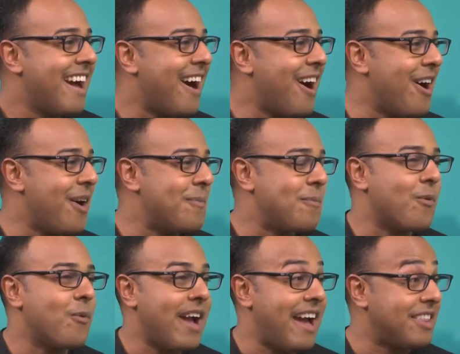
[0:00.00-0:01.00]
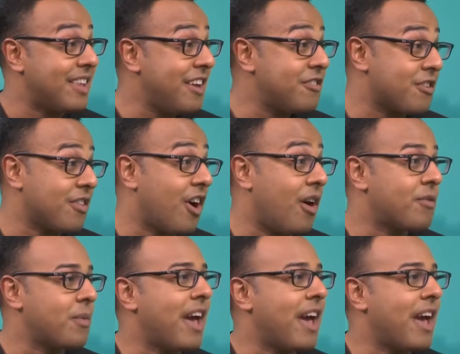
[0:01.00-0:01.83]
Um, at Laser Loft,